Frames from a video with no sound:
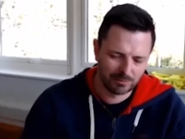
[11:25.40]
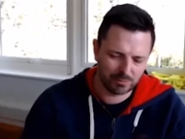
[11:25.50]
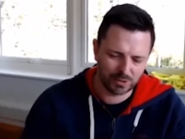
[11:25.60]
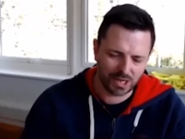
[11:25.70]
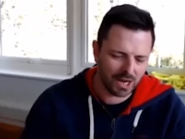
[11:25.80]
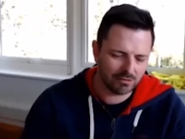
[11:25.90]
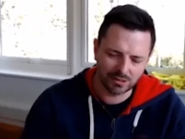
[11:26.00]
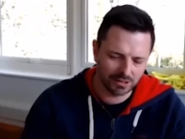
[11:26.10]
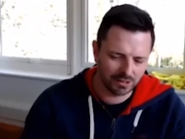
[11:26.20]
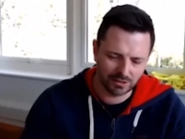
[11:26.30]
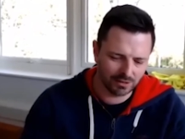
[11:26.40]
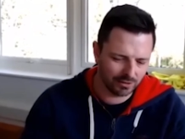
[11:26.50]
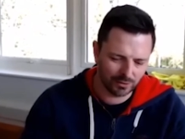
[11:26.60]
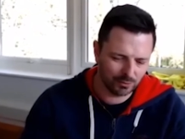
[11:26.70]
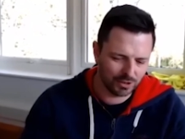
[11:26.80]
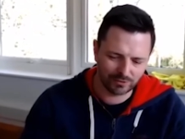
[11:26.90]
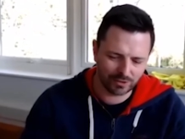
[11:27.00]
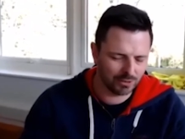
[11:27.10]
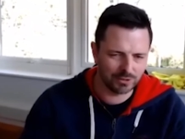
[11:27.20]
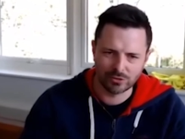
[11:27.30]
but inherently the, the
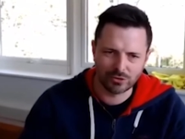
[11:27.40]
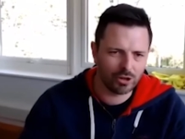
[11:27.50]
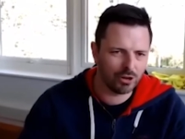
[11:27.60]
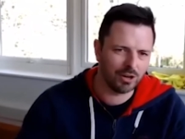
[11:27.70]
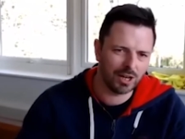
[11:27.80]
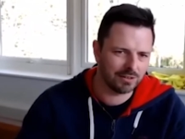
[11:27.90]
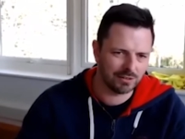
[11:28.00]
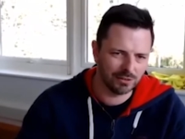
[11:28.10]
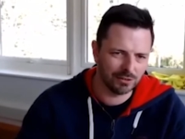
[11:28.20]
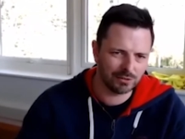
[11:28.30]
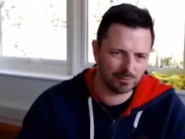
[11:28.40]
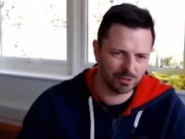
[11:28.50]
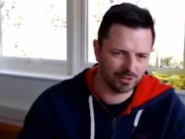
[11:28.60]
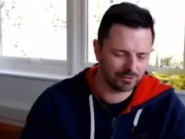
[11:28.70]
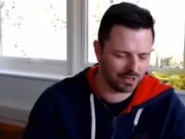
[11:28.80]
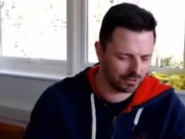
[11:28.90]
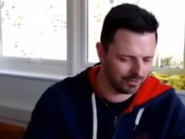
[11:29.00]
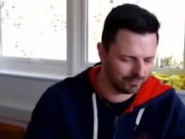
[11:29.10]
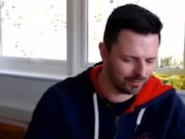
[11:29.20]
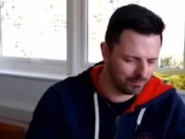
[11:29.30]
workflow is not as it used to be of kind of
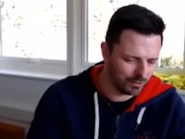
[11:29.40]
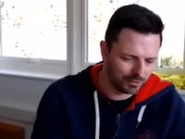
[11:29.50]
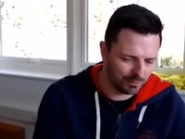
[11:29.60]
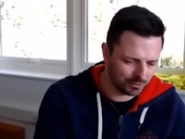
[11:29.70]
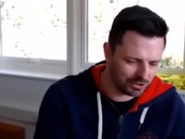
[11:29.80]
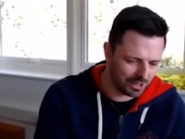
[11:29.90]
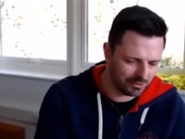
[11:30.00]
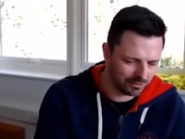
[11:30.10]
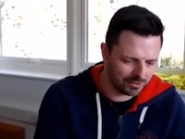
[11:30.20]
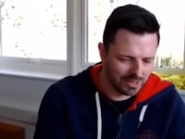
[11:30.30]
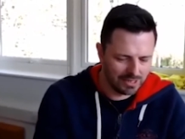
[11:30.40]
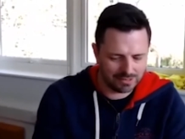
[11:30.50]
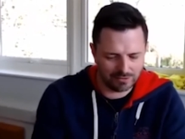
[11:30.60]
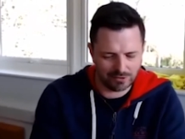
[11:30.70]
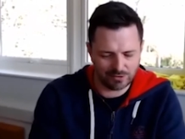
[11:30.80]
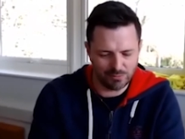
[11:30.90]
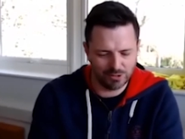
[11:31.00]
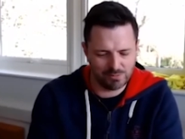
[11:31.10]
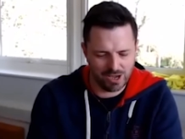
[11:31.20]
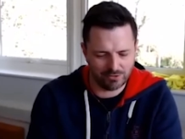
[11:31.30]
going from multiple channels down to a small
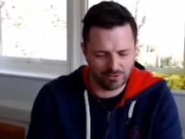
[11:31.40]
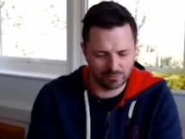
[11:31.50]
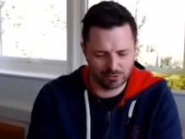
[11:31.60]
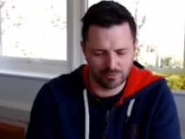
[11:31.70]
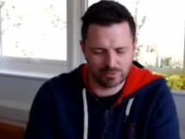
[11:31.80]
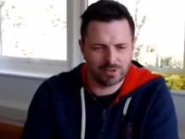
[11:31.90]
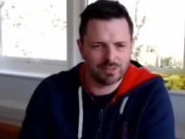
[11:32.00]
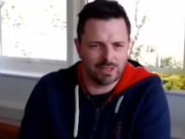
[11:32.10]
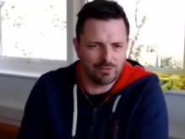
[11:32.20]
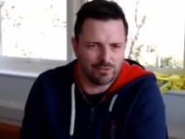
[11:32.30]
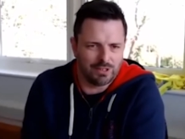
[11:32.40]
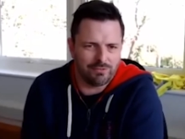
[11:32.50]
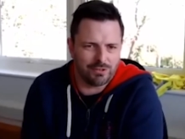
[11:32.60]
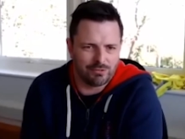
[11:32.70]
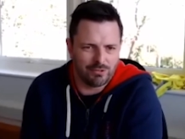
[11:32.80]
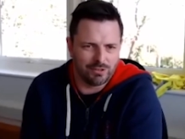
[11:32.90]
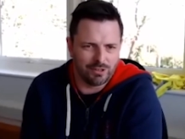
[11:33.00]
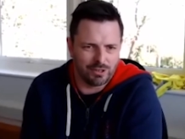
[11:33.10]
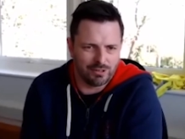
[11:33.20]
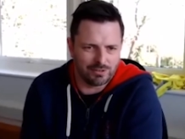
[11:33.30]
amount of subgroups down to a left and right
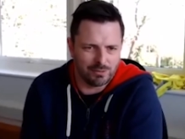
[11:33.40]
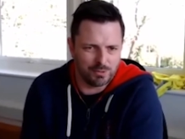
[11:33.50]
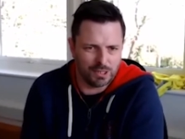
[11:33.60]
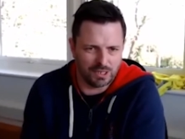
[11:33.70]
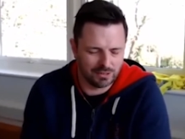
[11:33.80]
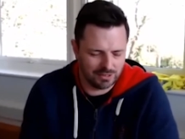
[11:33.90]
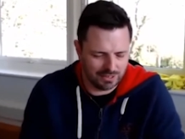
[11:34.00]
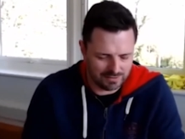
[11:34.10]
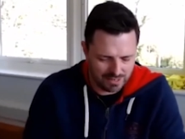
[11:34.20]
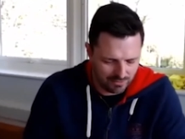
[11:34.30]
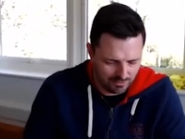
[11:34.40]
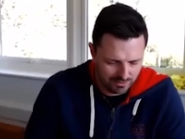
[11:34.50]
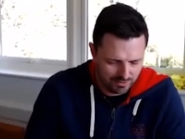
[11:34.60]
that go out to the PA. It's now